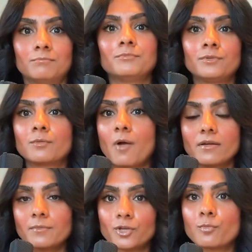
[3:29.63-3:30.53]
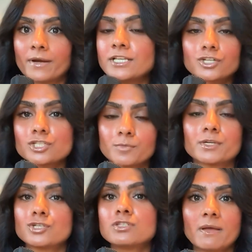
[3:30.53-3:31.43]
your brain starts to
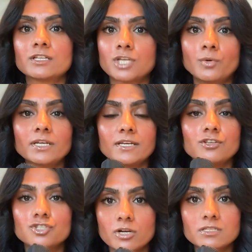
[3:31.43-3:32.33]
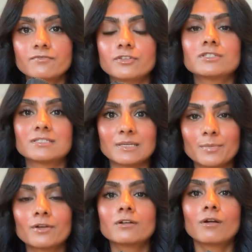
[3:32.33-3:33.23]
produce melatonin and you start to feel
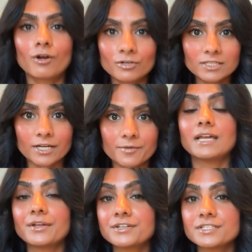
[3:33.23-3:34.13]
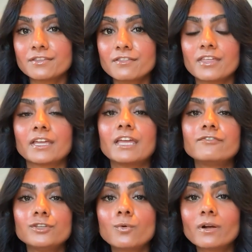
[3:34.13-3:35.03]
sleepier earlier. Now, here's the other thing.
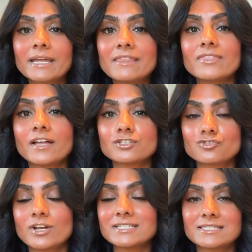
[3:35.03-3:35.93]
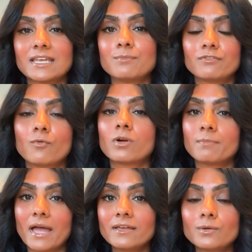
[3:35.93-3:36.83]
If you are in that stress state before
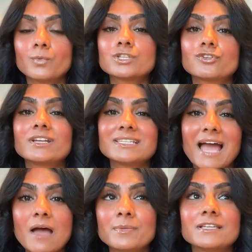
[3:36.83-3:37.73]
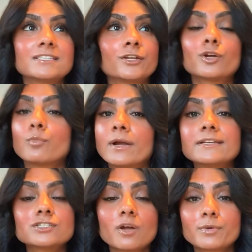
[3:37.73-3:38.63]
bed, what's starting to happen is that your
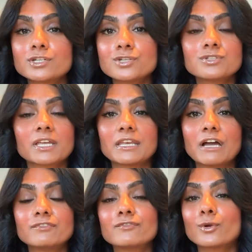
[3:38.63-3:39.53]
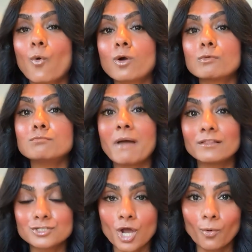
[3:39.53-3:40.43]
brain is not producing enough of your hormone
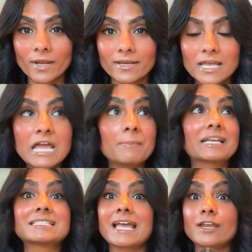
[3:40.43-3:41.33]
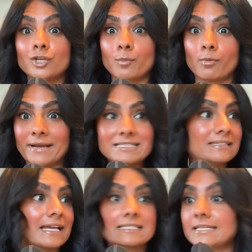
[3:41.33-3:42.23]
melatonin because again, your brain's
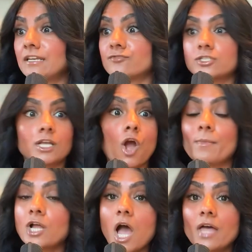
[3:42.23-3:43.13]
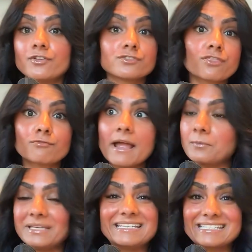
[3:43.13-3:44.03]
in that state of just like, oh my God, there's a
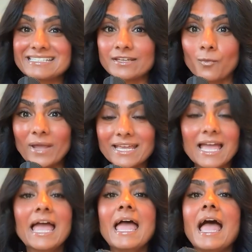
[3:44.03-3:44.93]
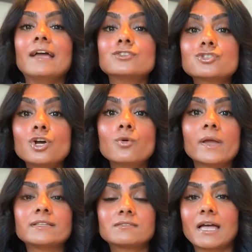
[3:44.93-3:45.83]
threat. We need to stay awake. And so
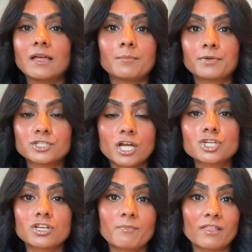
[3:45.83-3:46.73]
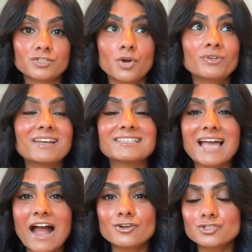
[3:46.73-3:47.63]
it's that production of melatonin is
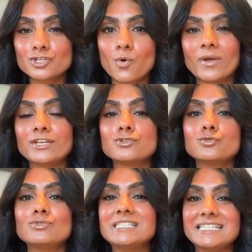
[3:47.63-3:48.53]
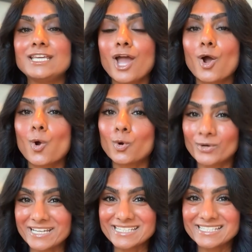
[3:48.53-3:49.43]
actually going to
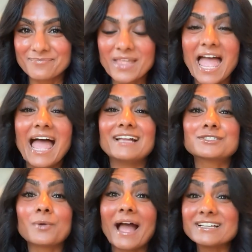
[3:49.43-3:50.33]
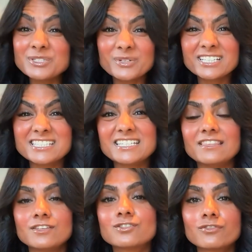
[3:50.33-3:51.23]
decrease. And so as you can see,
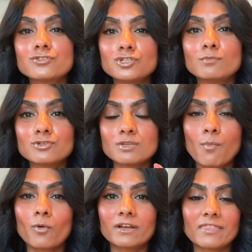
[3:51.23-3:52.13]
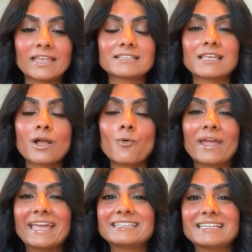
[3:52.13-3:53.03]
these are the 2 most important things. They go
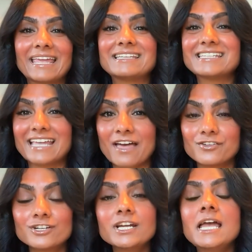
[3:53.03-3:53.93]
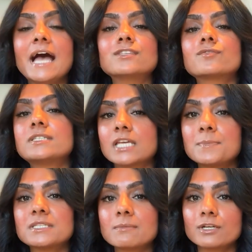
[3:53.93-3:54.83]
hand in hand together. And so the
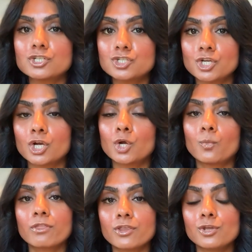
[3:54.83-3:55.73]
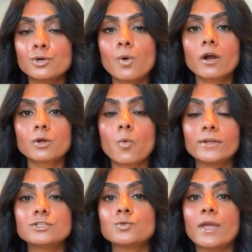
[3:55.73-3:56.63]
tips that I'm going to share with you are
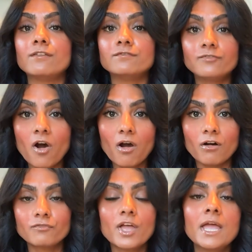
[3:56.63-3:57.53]
going to involve